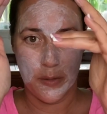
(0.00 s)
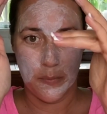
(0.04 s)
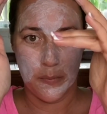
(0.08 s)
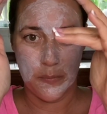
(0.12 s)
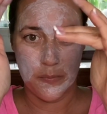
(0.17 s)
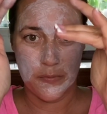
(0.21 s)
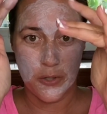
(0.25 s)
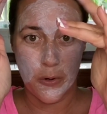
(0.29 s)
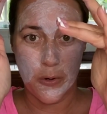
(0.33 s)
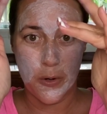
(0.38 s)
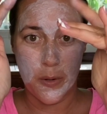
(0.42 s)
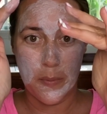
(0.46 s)

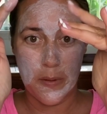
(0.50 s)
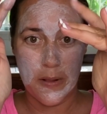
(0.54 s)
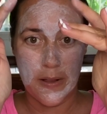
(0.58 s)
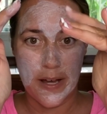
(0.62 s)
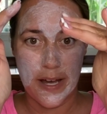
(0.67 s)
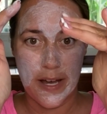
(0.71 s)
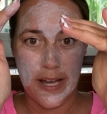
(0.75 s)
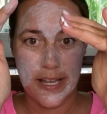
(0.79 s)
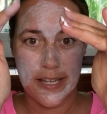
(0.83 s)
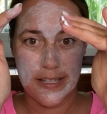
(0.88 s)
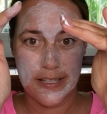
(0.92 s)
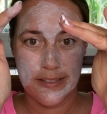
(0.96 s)
don't
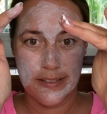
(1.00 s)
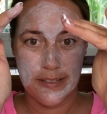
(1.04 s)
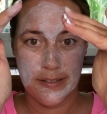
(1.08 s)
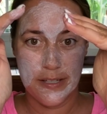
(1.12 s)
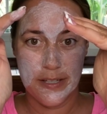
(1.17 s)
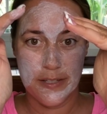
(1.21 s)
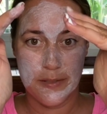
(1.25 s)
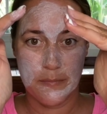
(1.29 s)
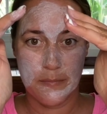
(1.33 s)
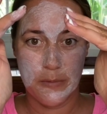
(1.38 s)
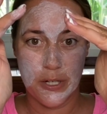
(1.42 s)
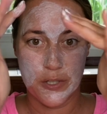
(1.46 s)
apply
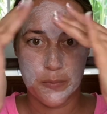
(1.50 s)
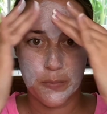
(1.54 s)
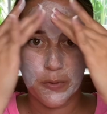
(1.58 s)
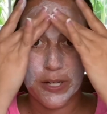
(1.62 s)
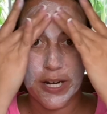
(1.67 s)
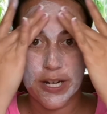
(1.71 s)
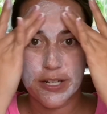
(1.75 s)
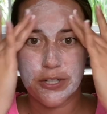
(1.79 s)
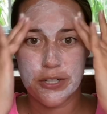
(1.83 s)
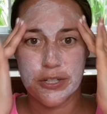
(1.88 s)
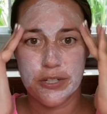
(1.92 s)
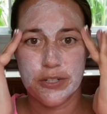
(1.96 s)
as much
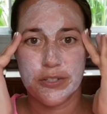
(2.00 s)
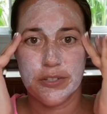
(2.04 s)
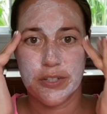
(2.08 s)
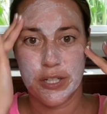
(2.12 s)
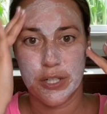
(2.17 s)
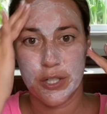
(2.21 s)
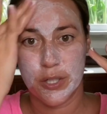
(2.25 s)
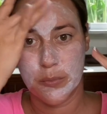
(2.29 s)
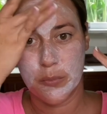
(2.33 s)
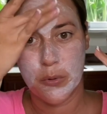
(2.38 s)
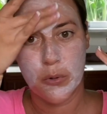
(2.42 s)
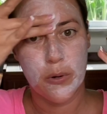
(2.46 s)
pressure as like
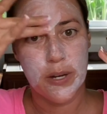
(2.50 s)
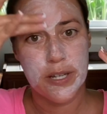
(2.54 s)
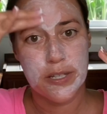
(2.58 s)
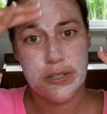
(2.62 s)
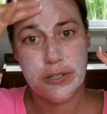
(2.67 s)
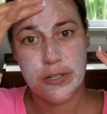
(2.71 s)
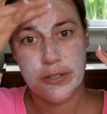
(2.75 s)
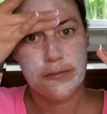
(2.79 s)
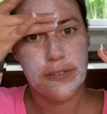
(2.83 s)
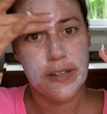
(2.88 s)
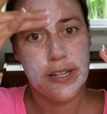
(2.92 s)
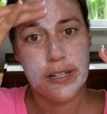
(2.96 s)
your
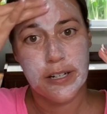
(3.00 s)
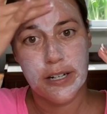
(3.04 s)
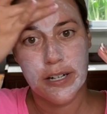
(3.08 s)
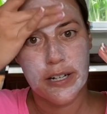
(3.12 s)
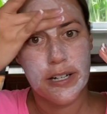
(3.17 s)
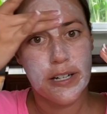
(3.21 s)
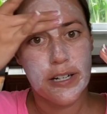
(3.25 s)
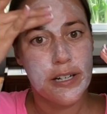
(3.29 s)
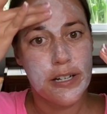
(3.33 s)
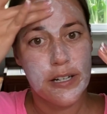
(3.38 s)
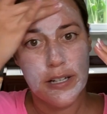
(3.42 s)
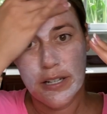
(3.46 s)
pointer
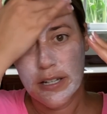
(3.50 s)
finger,